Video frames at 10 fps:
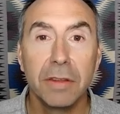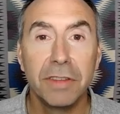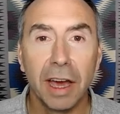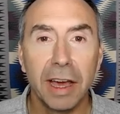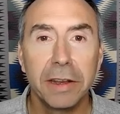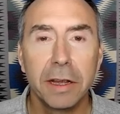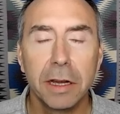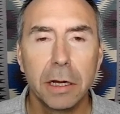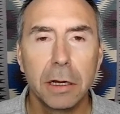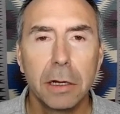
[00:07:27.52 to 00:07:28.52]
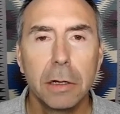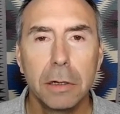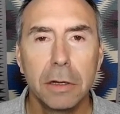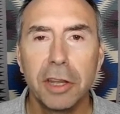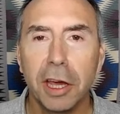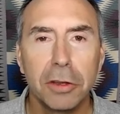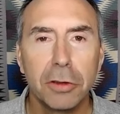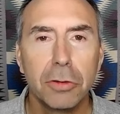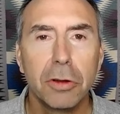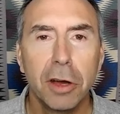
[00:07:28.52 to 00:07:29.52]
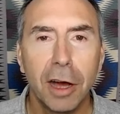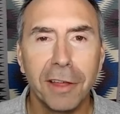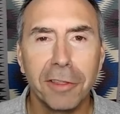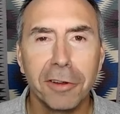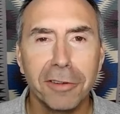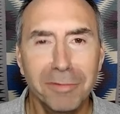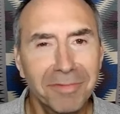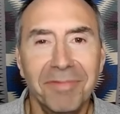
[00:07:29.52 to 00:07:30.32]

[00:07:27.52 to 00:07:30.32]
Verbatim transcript: Dyed hair, not you either.